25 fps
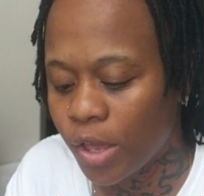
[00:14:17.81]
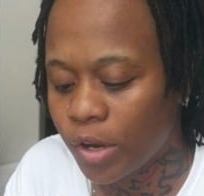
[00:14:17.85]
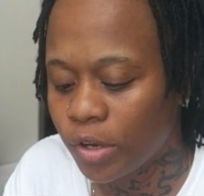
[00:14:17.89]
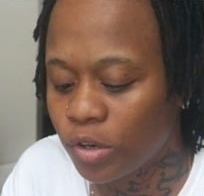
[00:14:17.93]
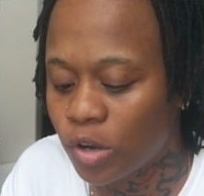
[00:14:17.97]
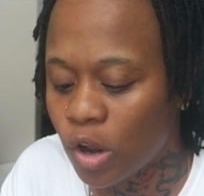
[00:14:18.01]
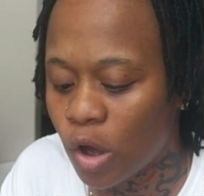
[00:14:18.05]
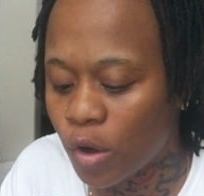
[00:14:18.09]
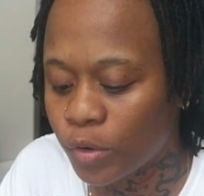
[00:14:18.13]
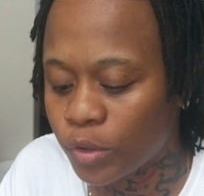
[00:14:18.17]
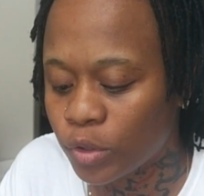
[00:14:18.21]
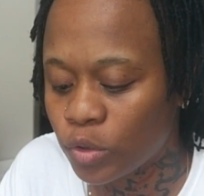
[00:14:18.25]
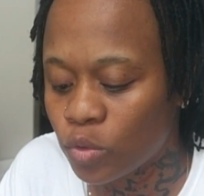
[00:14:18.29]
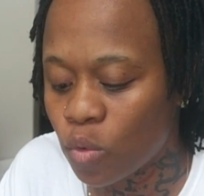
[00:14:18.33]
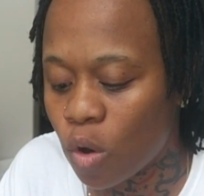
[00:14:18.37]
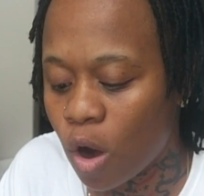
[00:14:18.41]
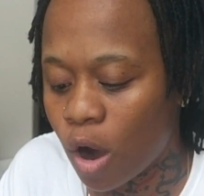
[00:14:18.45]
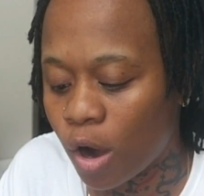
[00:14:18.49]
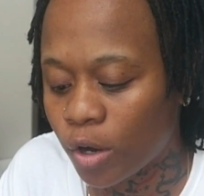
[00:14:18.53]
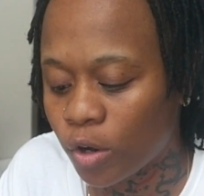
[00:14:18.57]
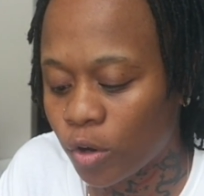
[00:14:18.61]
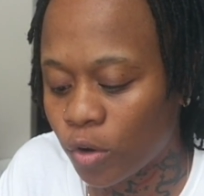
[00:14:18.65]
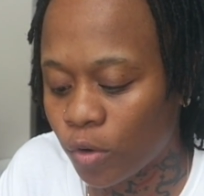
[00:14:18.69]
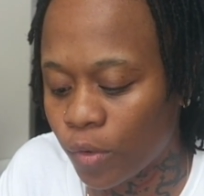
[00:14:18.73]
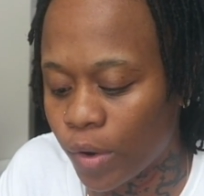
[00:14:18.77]
No, you
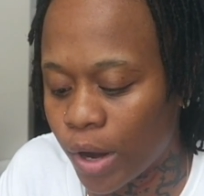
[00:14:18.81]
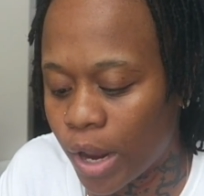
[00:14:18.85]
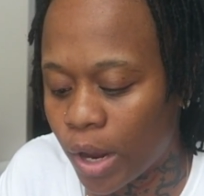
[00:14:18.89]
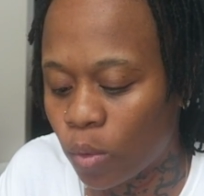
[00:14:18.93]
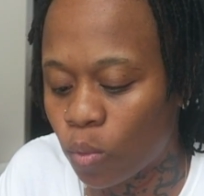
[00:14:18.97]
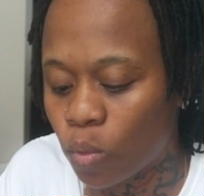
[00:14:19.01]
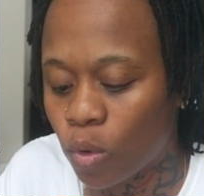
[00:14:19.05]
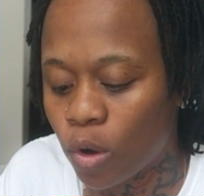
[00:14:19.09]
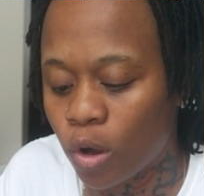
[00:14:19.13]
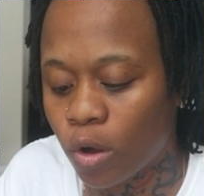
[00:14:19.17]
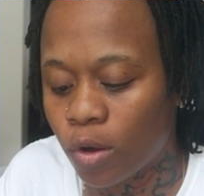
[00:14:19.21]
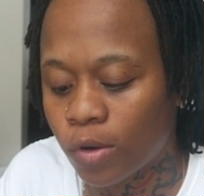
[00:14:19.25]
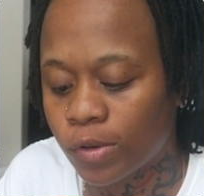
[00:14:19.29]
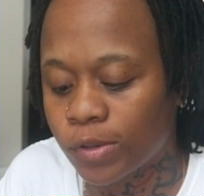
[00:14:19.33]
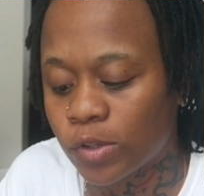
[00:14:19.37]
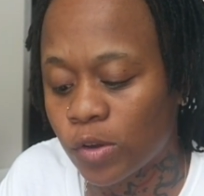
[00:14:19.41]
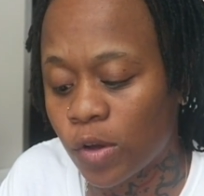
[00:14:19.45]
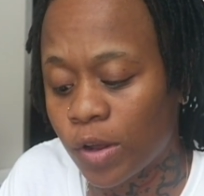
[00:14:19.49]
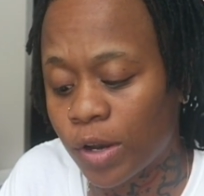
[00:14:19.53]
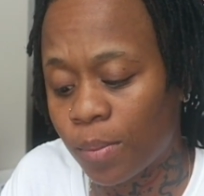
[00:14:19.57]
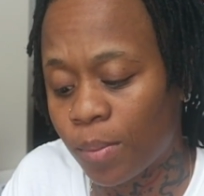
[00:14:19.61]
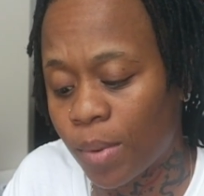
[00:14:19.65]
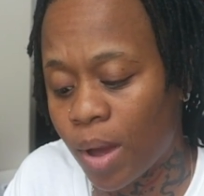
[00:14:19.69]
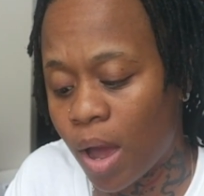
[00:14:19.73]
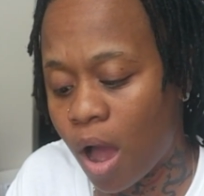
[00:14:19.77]
are correct. What goes
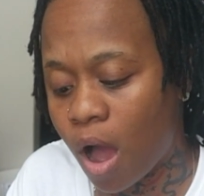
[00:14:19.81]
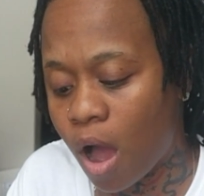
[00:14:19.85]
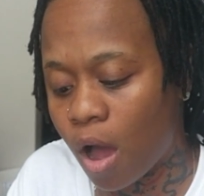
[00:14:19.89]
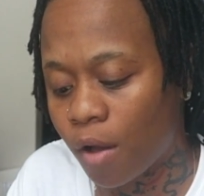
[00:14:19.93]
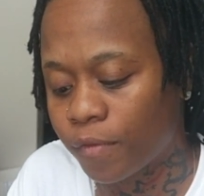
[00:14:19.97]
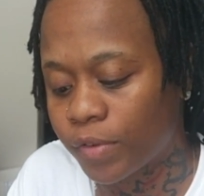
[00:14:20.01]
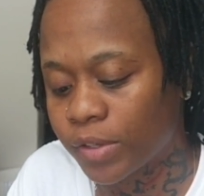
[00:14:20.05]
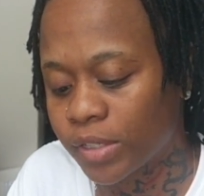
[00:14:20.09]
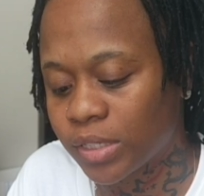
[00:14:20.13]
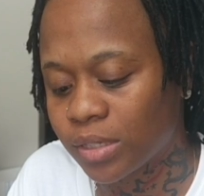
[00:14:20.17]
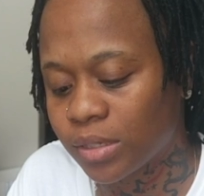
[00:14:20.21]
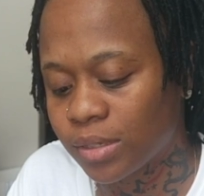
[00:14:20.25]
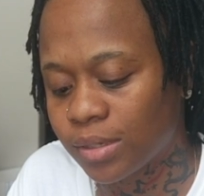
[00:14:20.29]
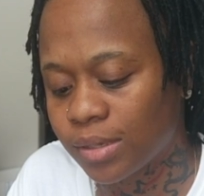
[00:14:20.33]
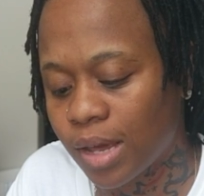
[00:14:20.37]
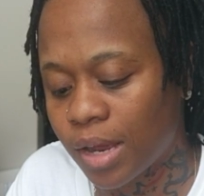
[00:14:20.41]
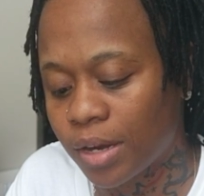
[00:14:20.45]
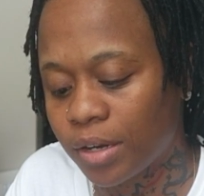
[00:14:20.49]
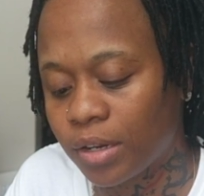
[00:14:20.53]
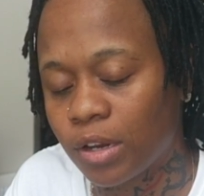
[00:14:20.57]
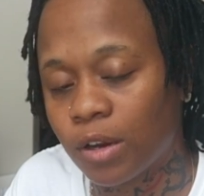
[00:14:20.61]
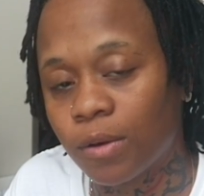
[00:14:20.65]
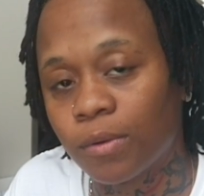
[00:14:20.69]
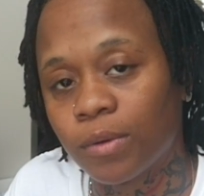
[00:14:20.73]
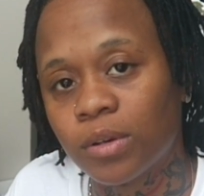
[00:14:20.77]
on in my office is
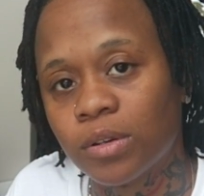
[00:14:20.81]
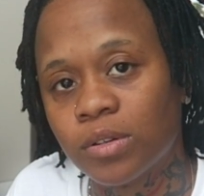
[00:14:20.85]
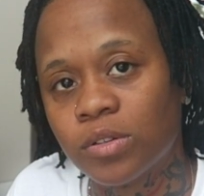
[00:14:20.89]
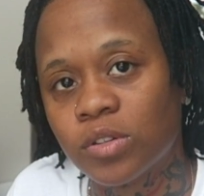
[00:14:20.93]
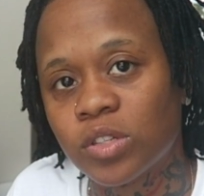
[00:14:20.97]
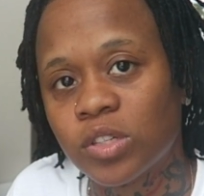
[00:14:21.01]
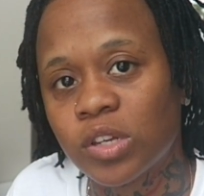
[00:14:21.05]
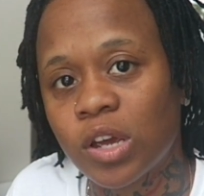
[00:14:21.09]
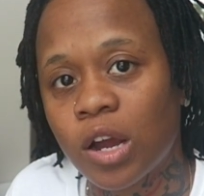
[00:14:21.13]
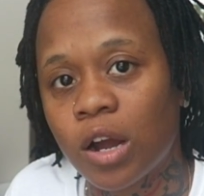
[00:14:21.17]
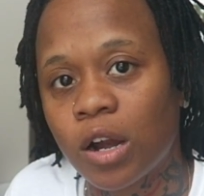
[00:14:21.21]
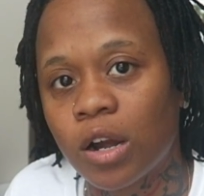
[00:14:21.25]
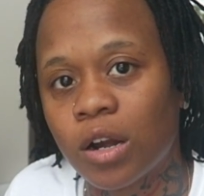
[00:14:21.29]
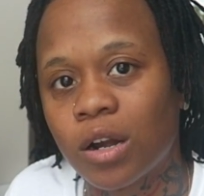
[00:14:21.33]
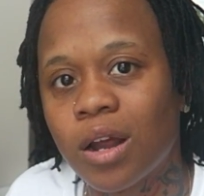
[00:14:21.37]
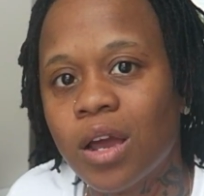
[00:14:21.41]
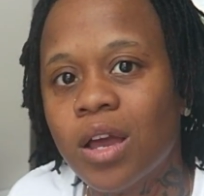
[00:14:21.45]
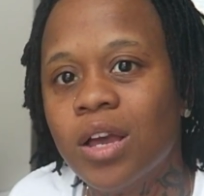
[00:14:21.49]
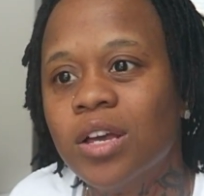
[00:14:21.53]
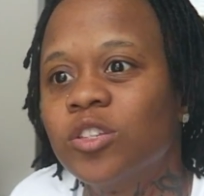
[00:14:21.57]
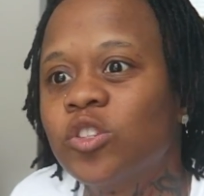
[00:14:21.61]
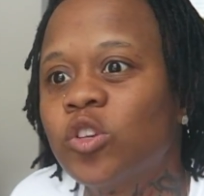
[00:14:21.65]
none of your concern.